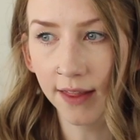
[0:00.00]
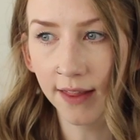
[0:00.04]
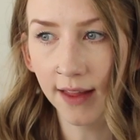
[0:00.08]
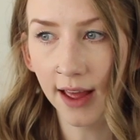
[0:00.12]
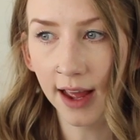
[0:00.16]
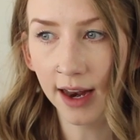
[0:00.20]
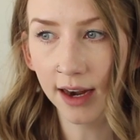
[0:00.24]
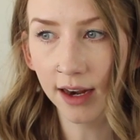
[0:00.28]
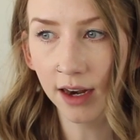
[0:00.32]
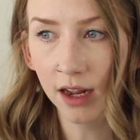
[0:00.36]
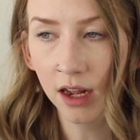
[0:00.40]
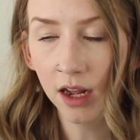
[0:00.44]
and
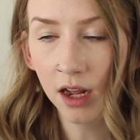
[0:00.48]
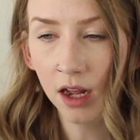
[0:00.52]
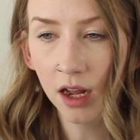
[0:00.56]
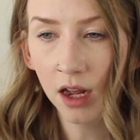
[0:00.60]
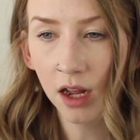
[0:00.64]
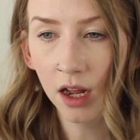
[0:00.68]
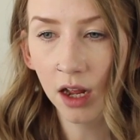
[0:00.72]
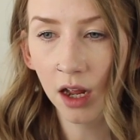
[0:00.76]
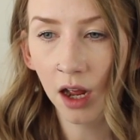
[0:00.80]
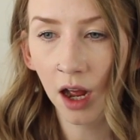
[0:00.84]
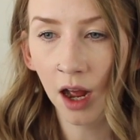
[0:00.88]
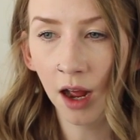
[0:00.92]
then
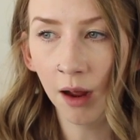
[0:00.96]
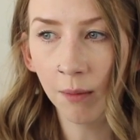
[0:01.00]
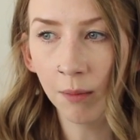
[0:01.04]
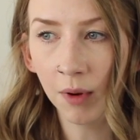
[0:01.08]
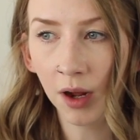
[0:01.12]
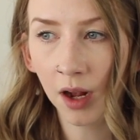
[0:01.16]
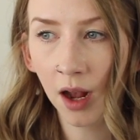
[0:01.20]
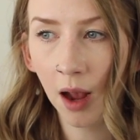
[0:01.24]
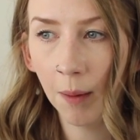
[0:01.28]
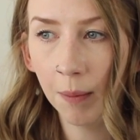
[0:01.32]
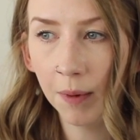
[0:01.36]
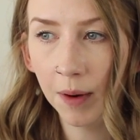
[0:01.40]

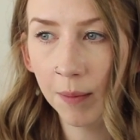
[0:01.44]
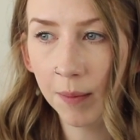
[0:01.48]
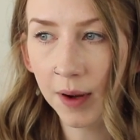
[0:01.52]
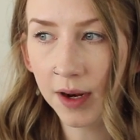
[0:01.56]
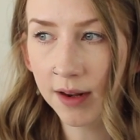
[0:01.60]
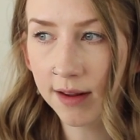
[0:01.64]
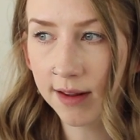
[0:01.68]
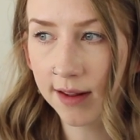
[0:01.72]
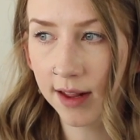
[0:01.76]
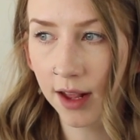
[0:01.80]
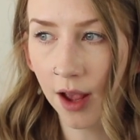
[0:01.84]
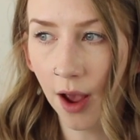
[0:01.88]
a couple of
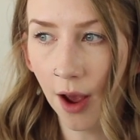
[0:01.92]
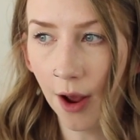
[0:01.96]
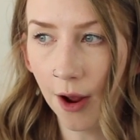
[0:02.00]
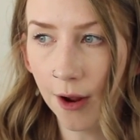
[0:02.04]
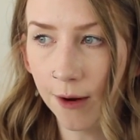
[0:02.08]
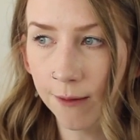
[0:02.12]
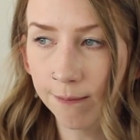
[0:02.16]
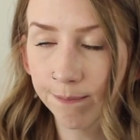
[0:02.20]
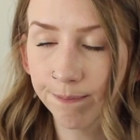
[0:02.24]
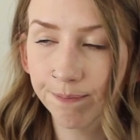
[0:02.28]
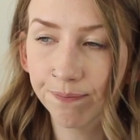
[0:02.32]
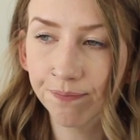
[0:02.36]
months
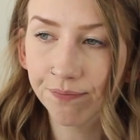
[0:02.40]
ago